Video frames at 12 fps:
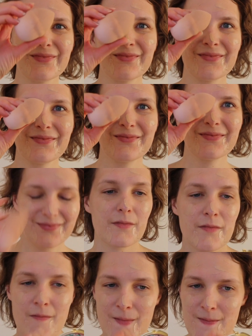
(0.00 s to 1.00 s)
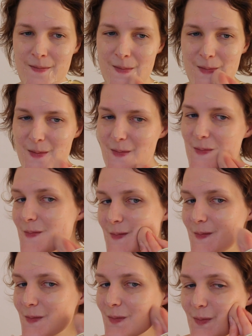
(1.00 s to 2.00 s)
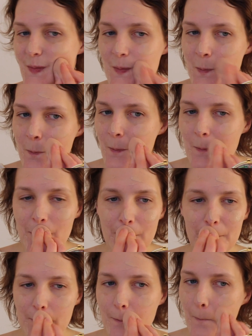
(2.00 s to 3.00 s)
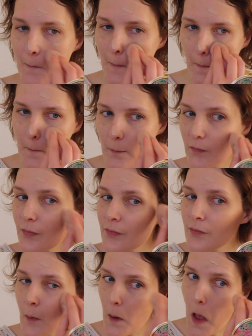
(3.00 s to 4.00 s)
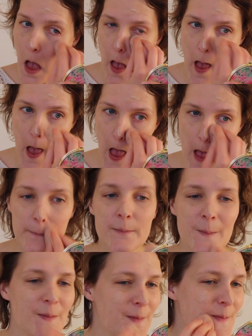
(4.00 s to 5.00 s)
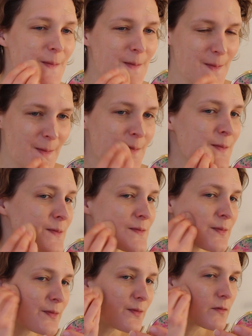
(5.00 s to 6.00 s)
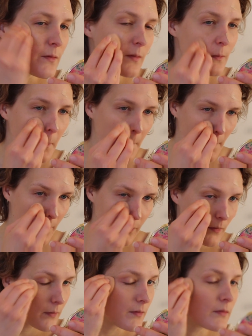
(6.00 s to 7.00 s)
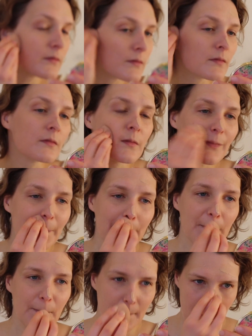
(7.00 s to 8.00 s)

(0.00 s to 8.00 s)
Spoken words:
damp beauty sponge, and I just dab the product into my skin, making sure it leaves a smooth and flawless finish.